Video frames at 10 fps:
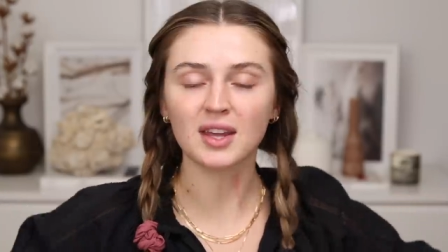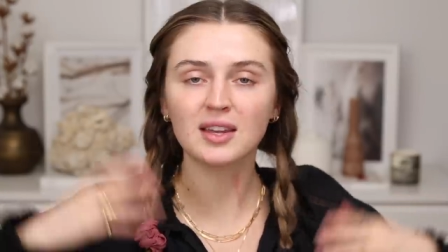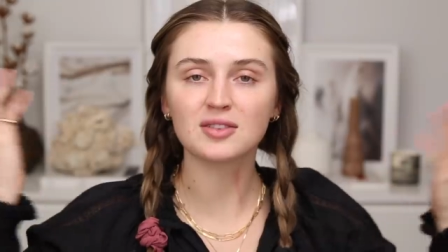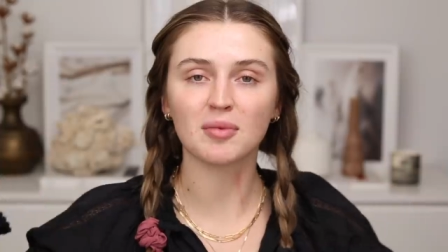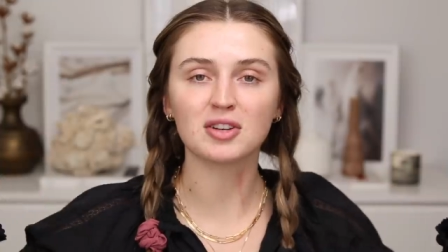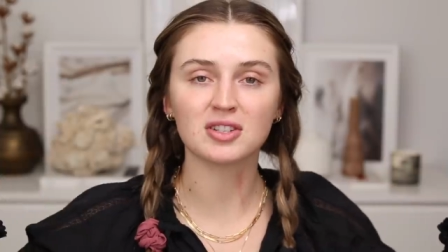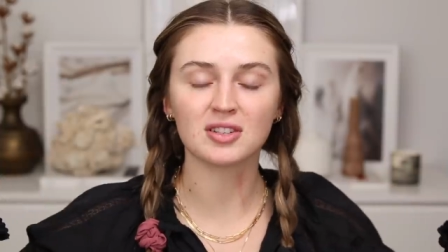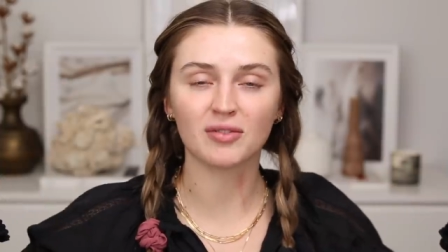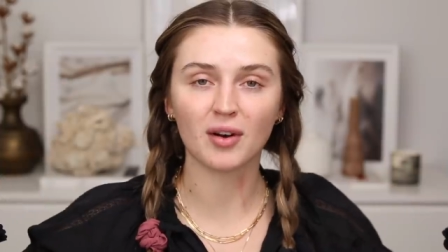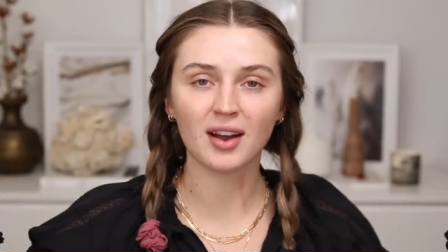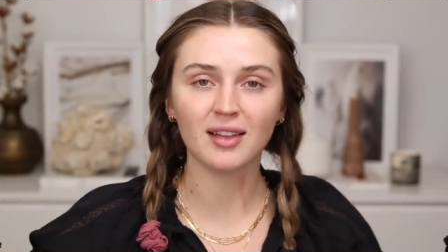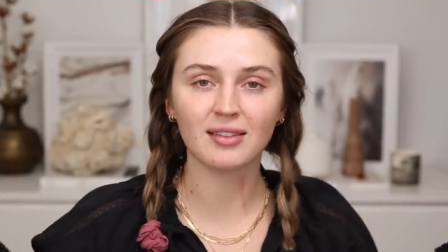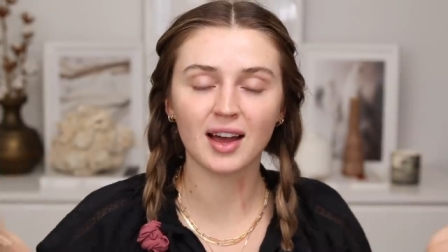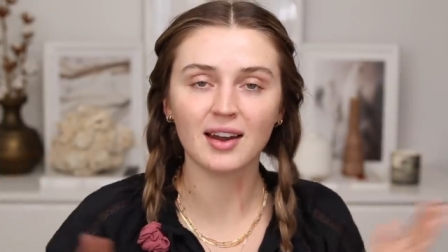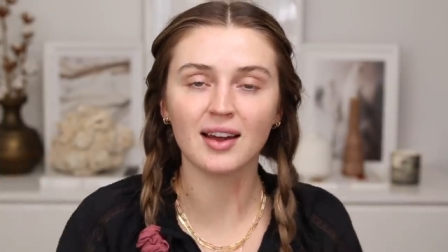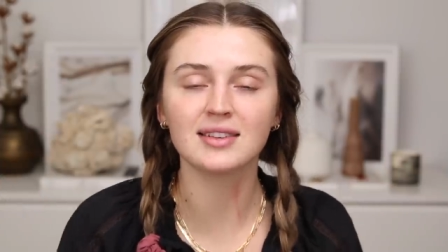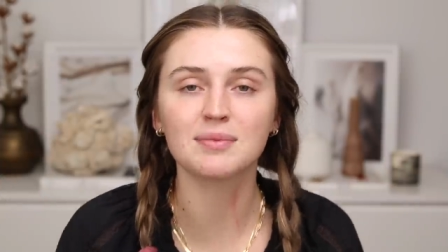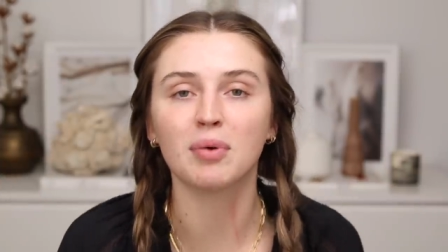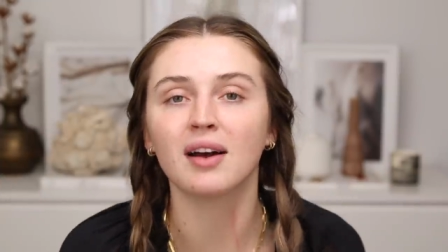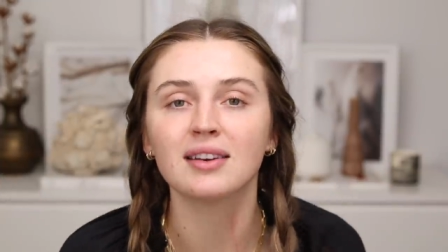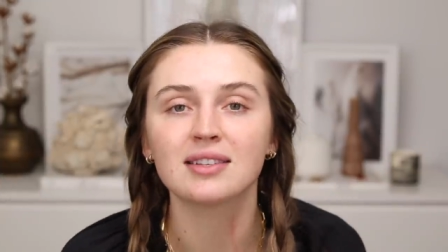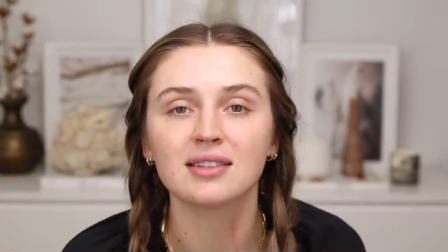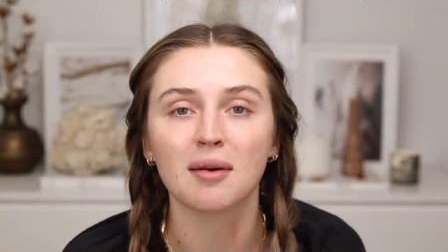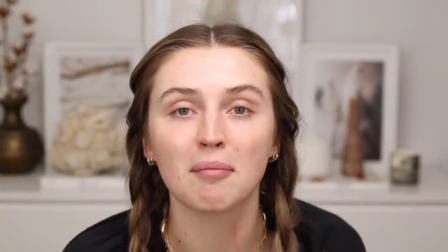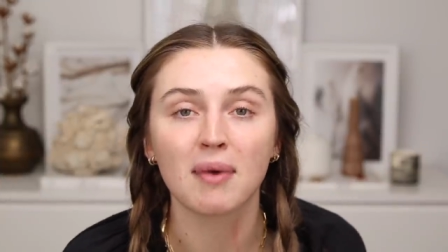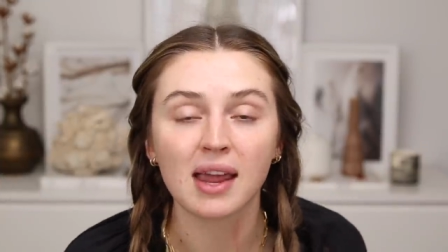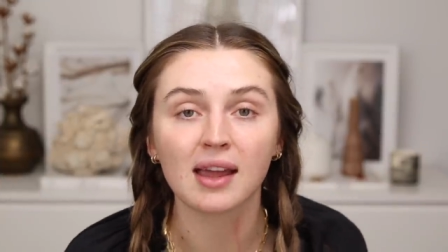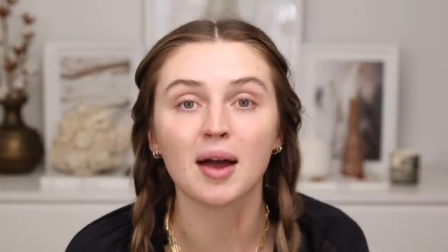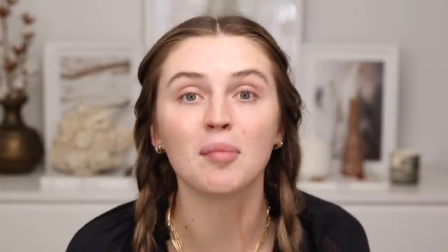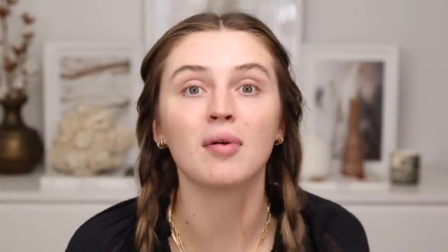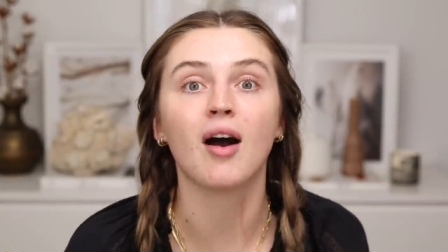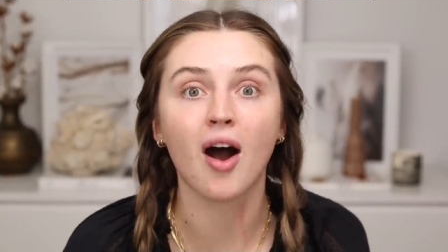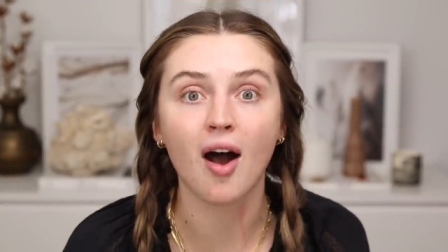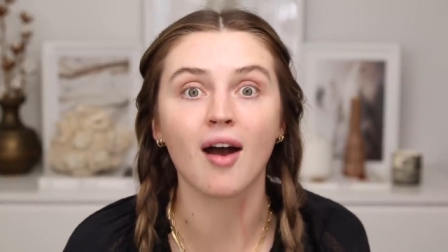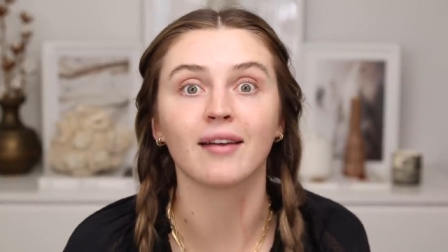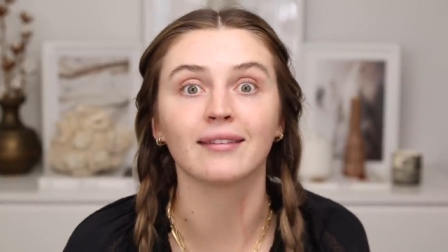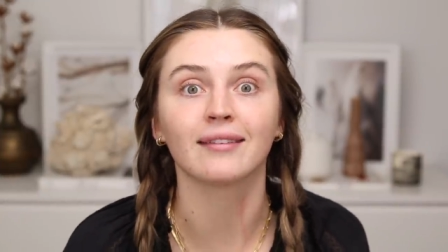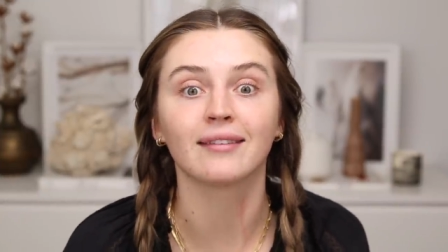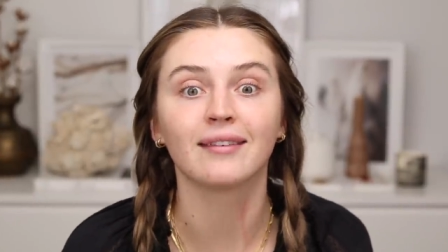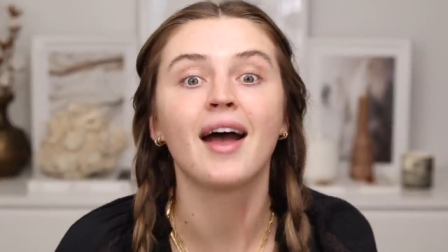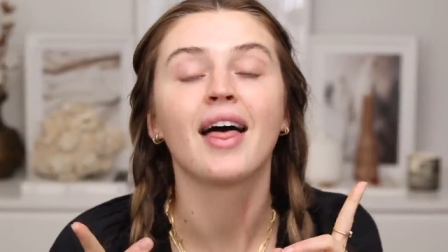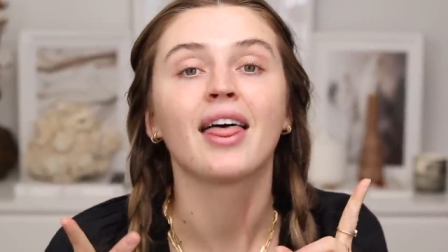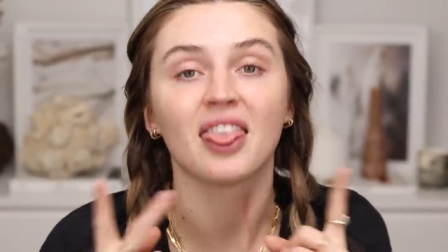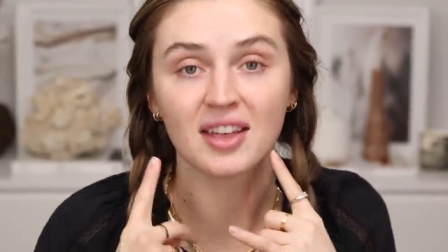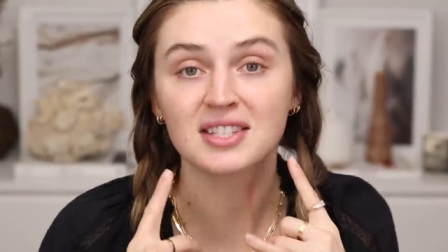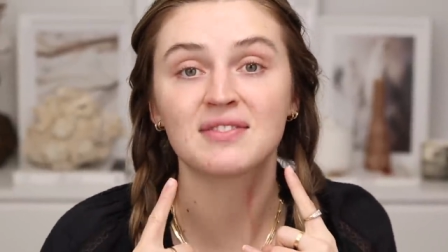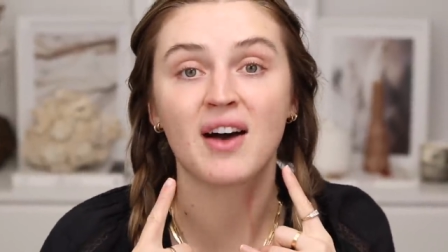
thank you so much to Sephora let us put some makeup on this